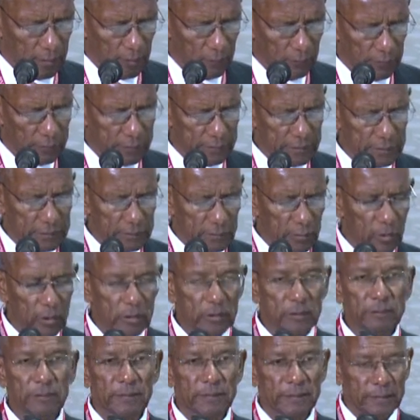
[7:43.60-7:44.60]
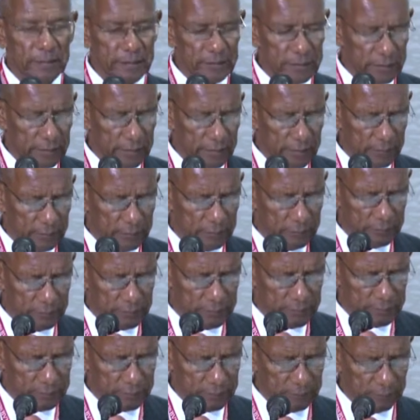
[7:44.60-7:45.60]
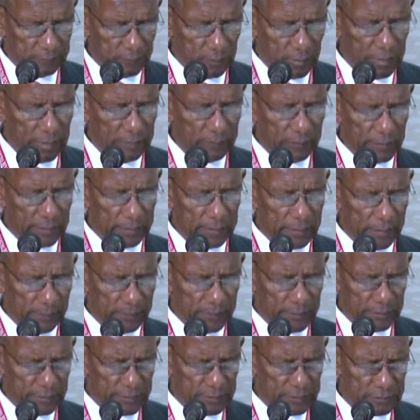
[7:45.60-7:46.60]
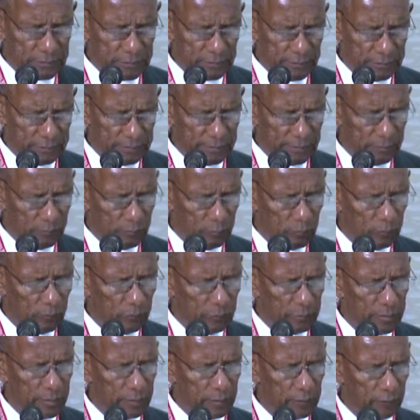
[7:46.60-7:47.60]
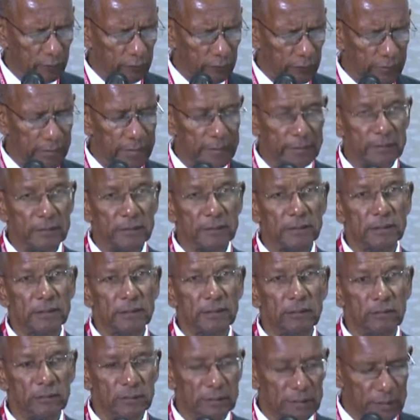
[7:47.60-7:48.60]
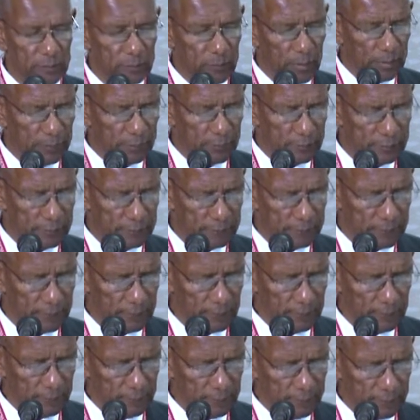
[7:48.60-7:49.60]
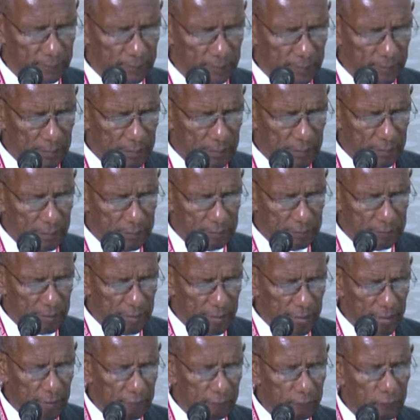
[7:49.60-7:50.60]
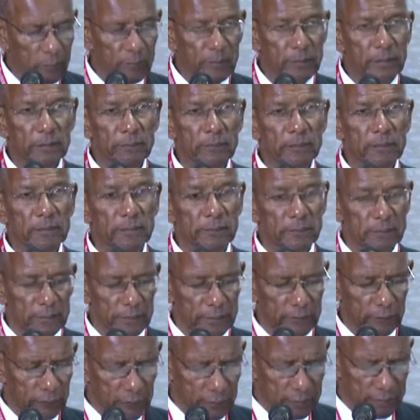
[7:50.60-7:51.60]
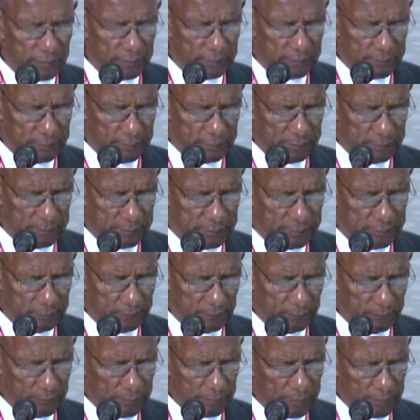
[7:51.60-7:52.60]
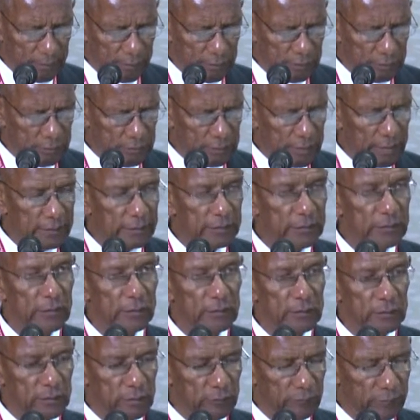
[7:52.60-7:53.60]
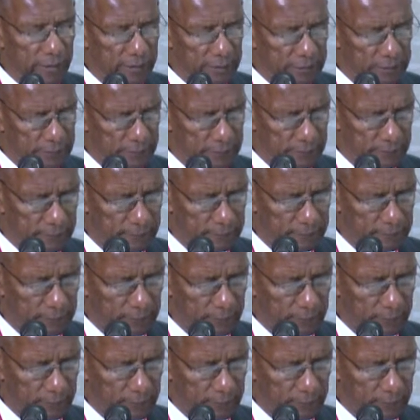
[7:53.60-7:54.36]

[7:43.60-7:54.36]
With these laudable initiatives aimed at helping us to indeed move beyond our financial services bubble, there are formidable difficulties in charting a new direction.